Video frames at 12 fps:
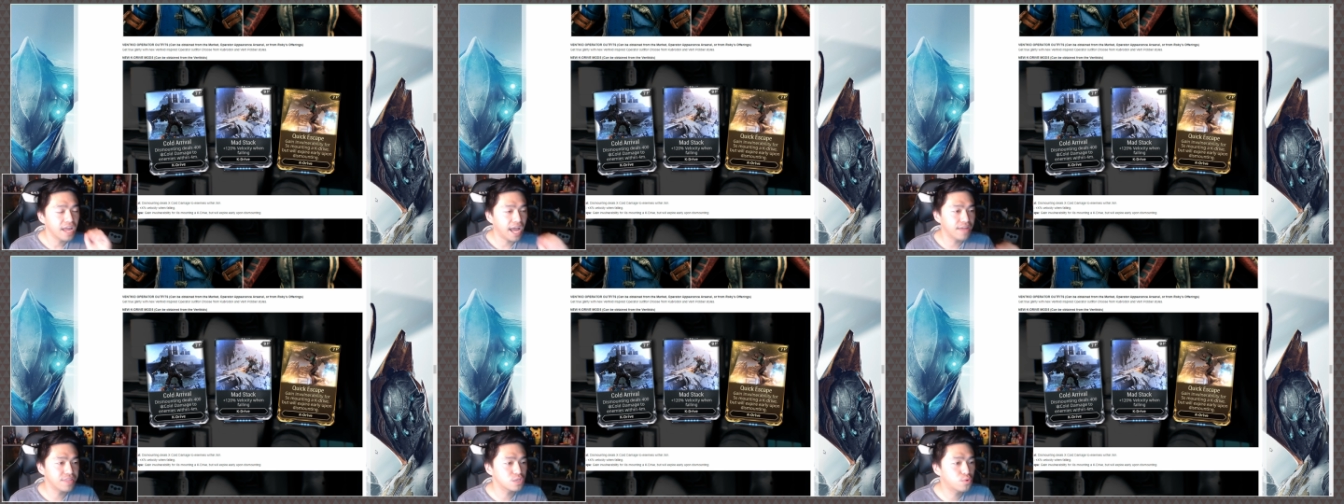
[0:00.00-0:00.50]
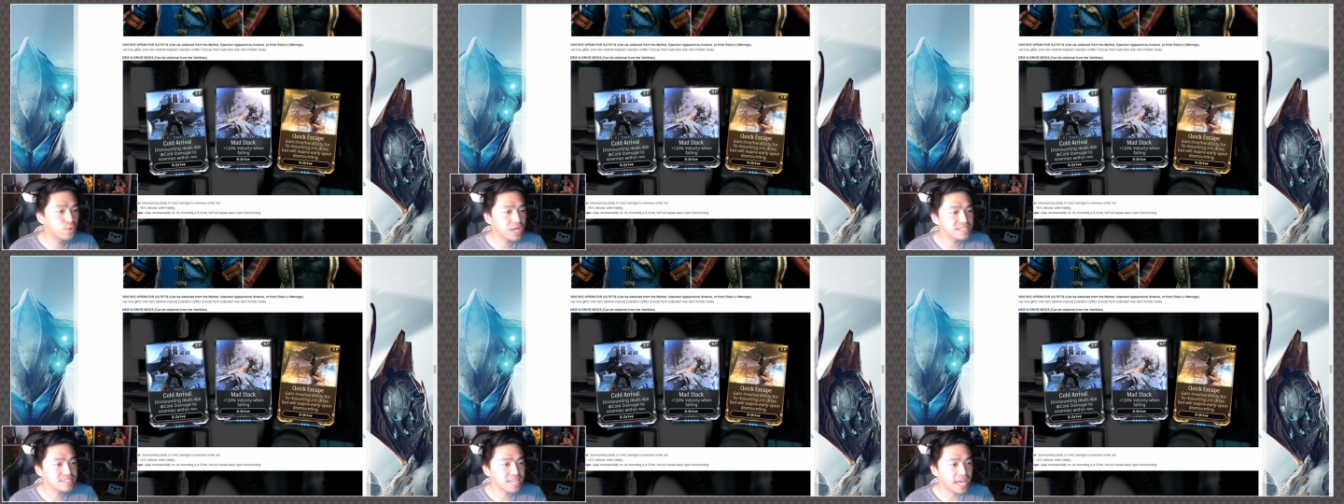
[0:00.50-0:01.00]
and then
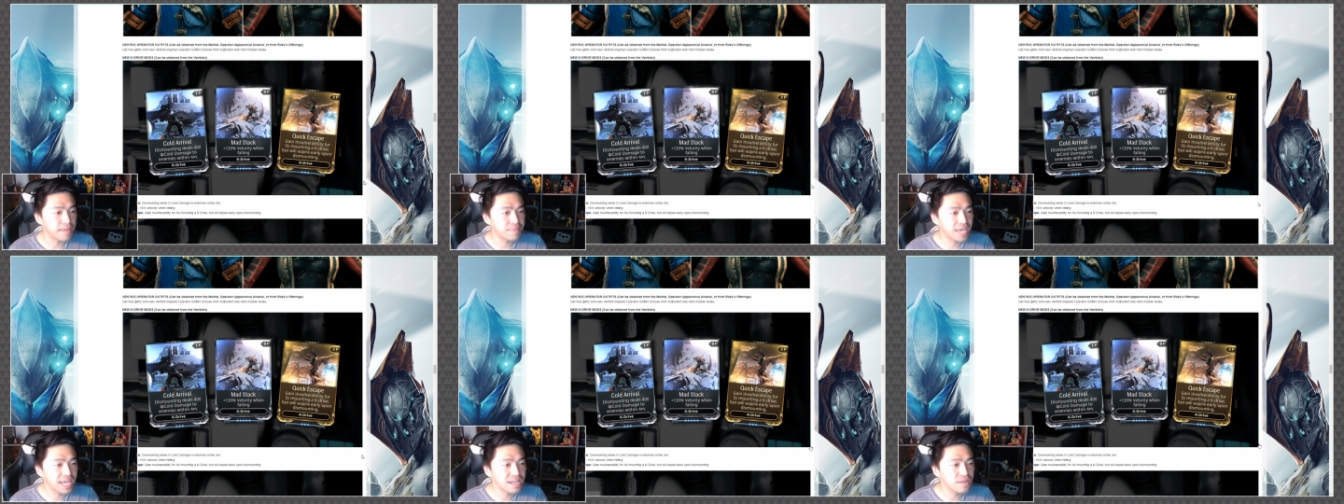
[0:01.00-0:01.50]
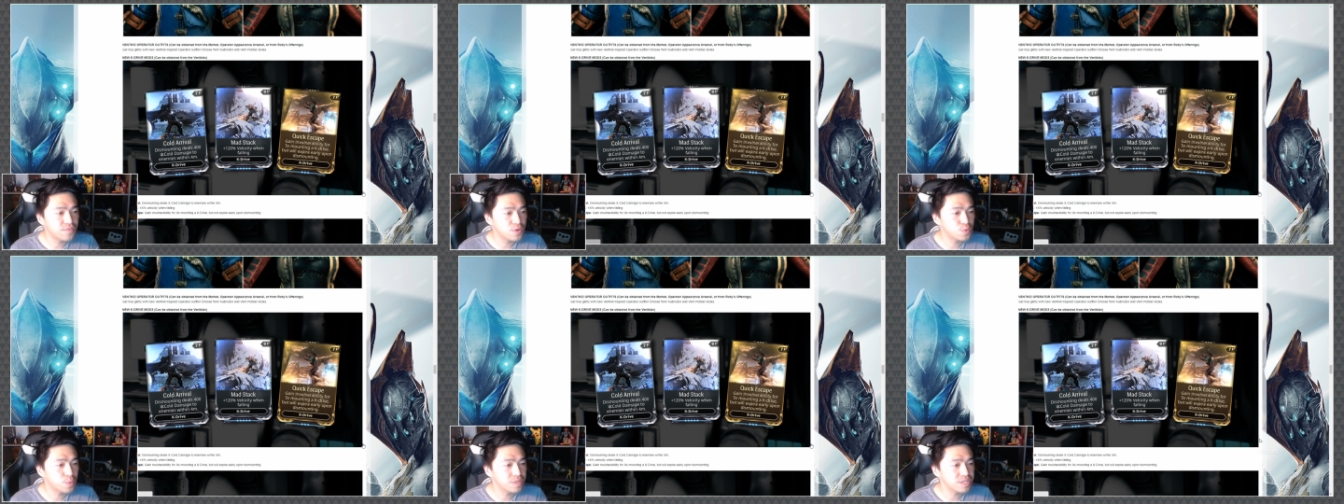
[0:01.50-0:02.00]
Quick Escape, gain
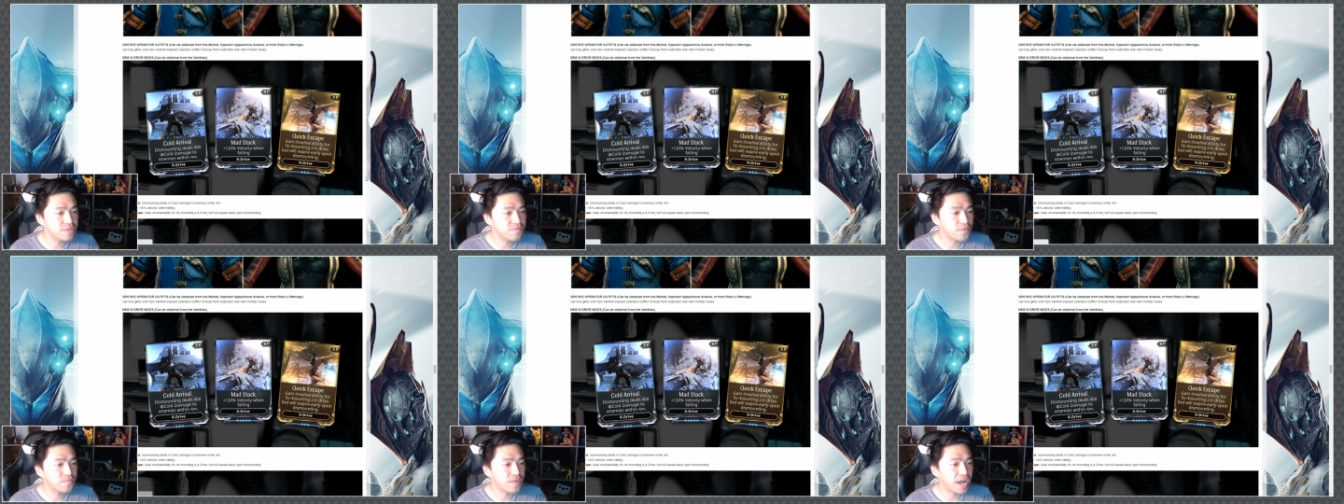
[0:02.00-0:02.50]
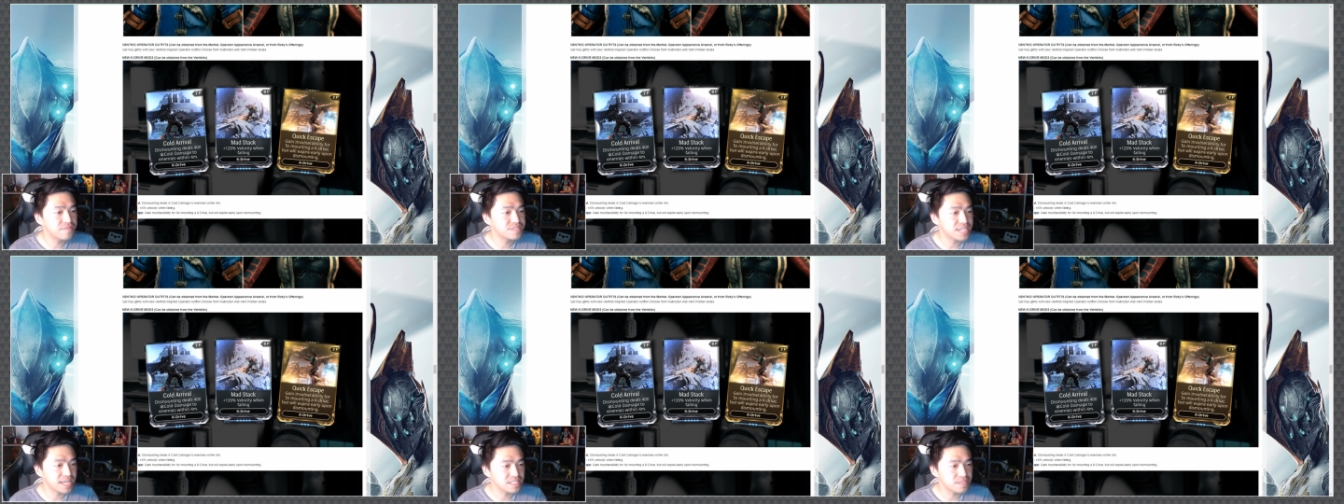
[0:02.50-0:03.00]
invulnerability for 5
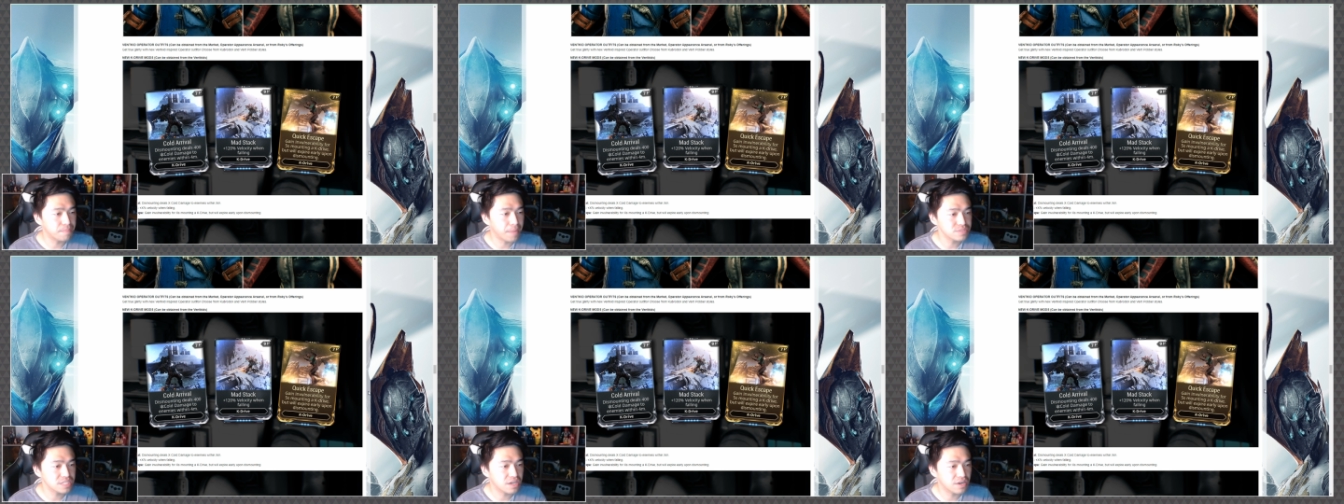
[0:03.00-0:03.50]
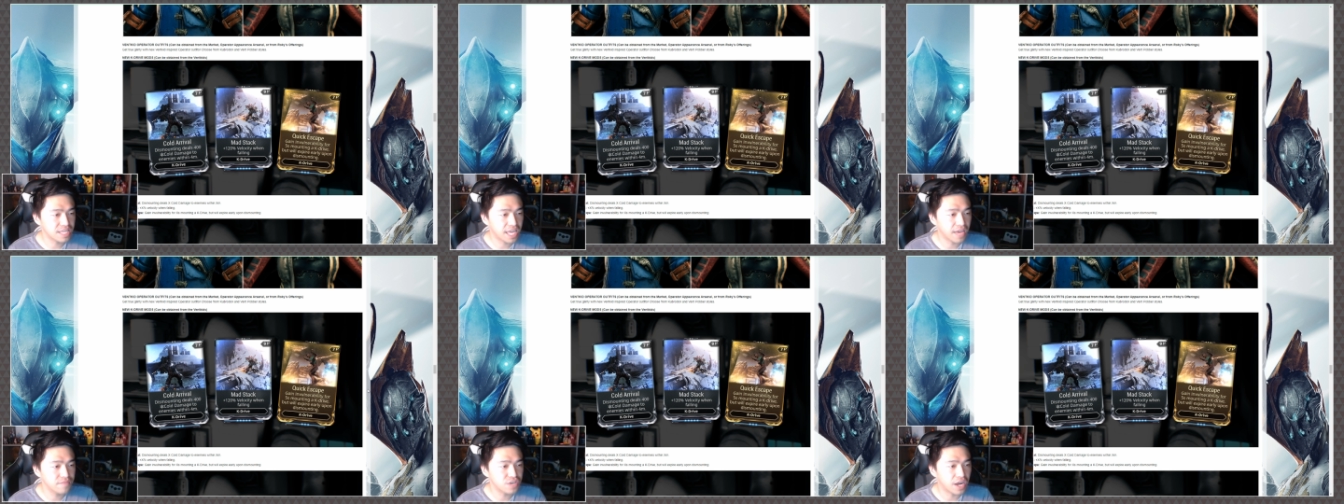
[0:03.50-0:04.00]
seconds mounting on a
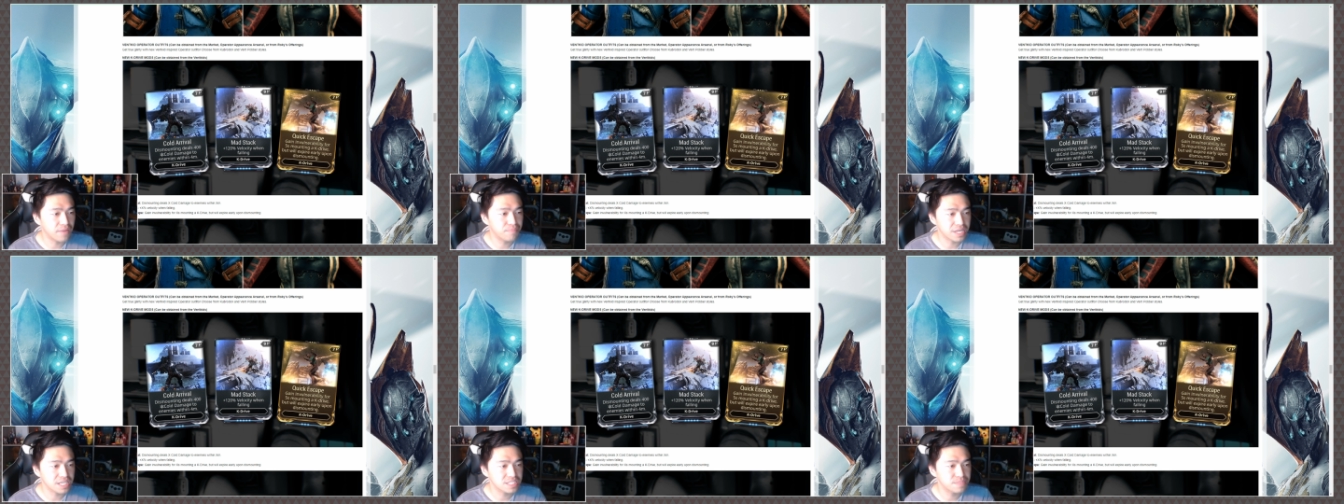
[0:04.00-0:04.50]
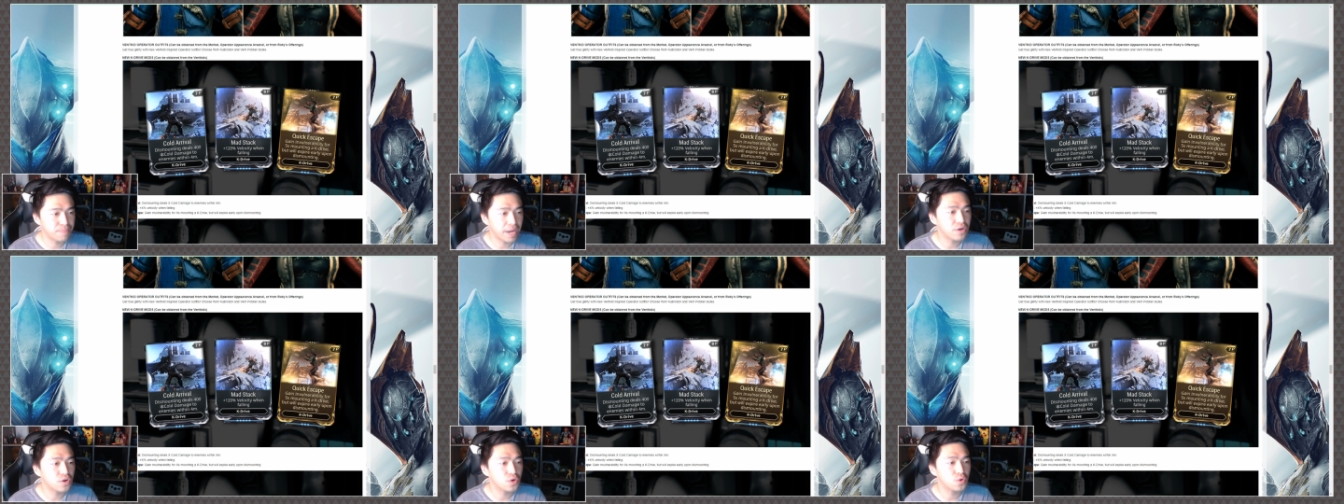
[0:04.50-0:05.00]
K Drive, but
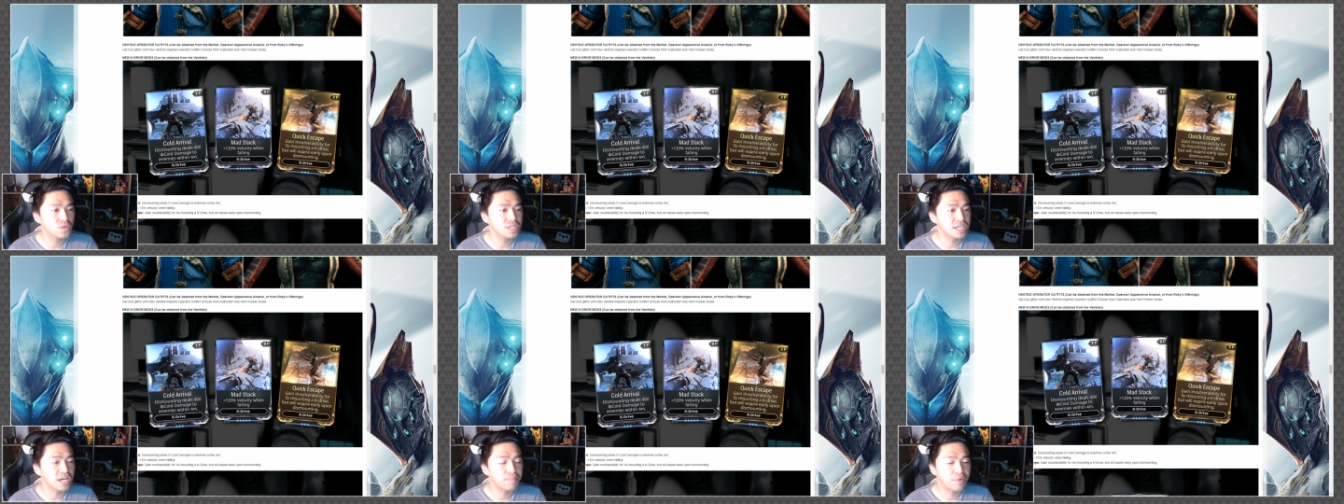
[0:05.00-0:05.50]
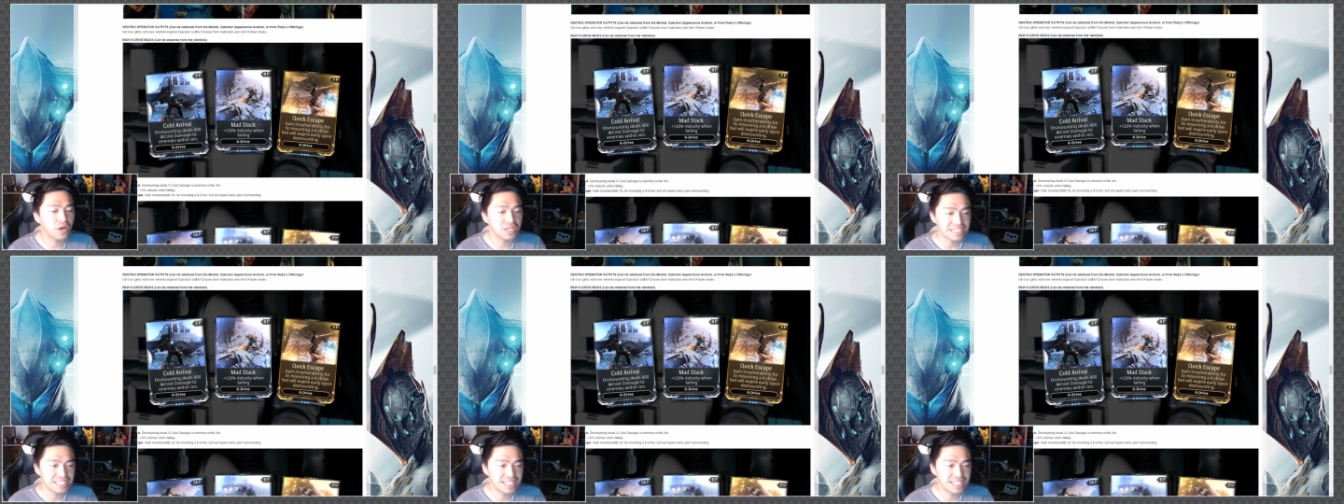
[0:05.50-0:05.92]
expire early upon